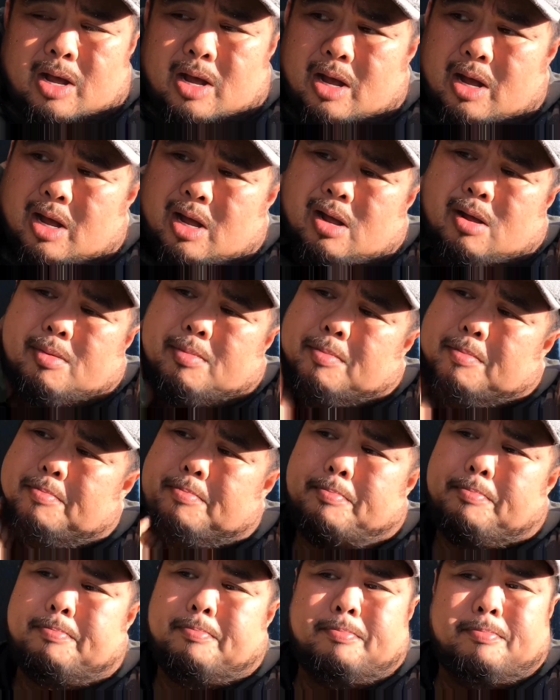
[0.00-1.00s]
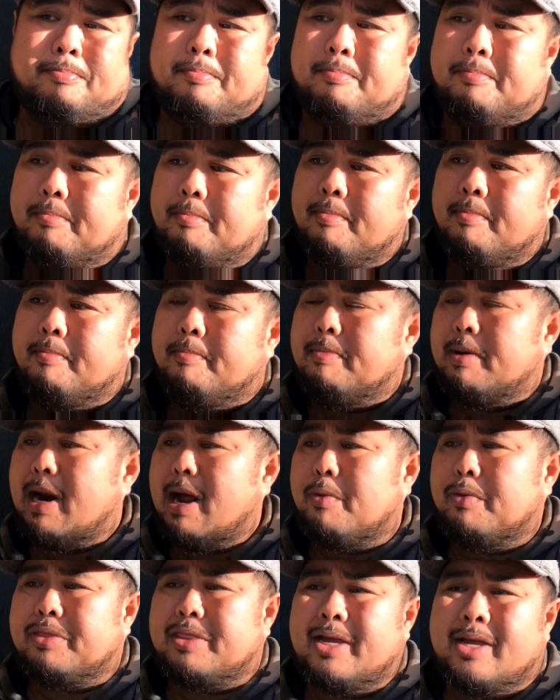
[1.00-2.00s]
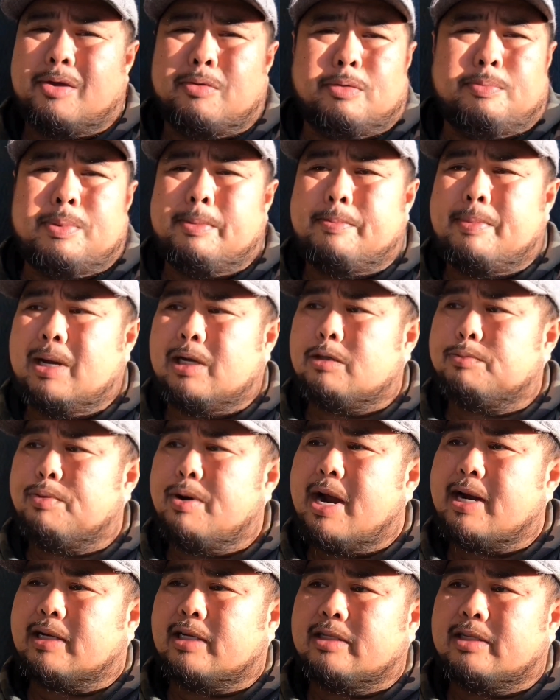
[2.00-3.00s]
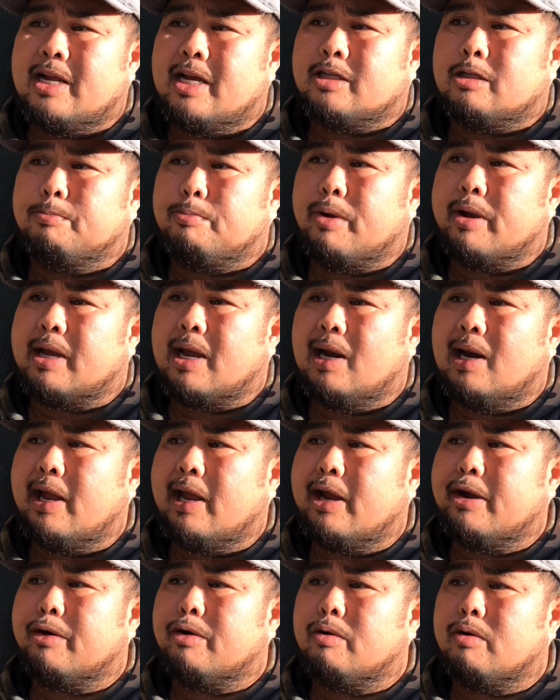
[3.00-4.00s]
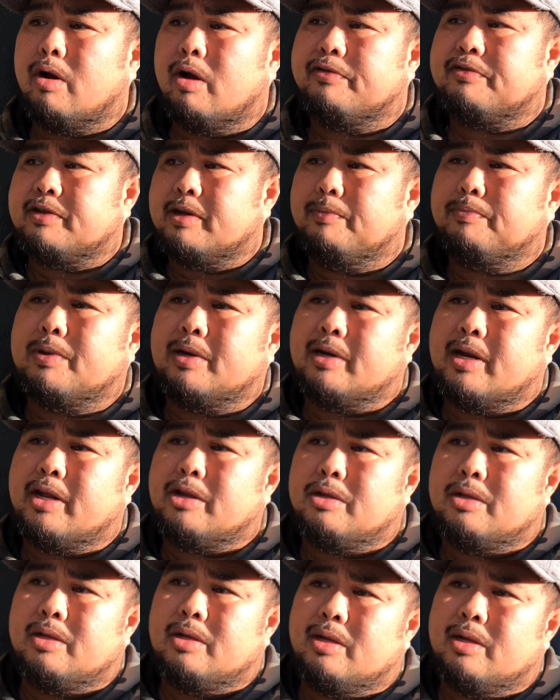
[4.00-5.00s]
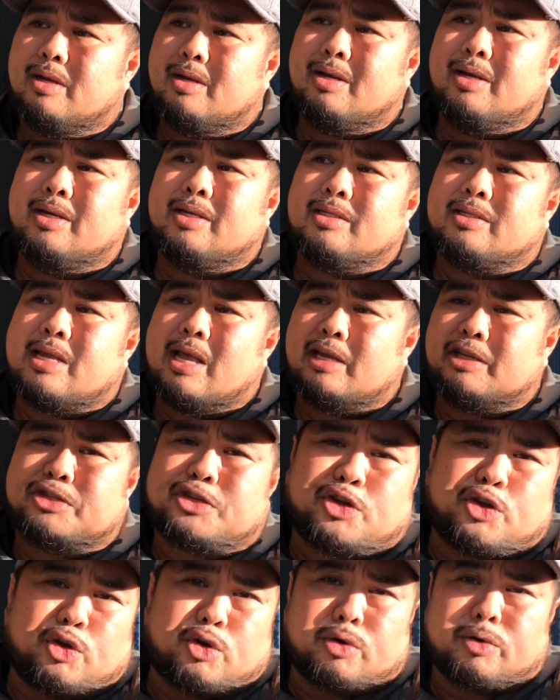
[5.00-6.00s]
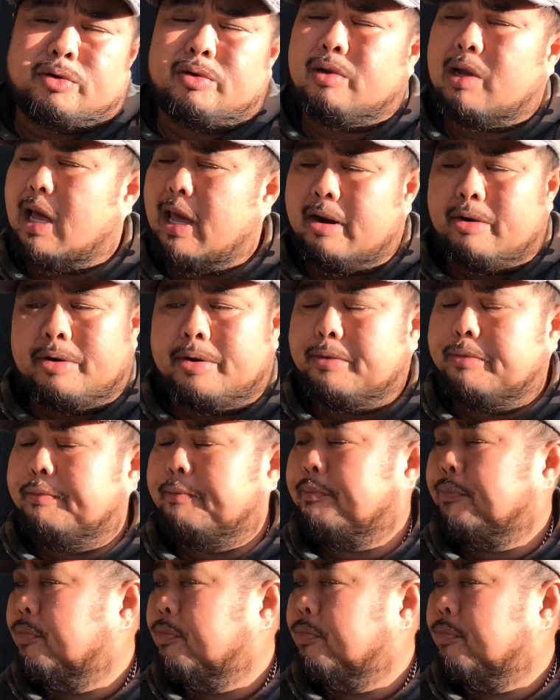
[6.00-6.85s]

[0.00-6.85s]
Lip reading: But I would think it would be best practice not to break a layer of something that has cured. I don't know.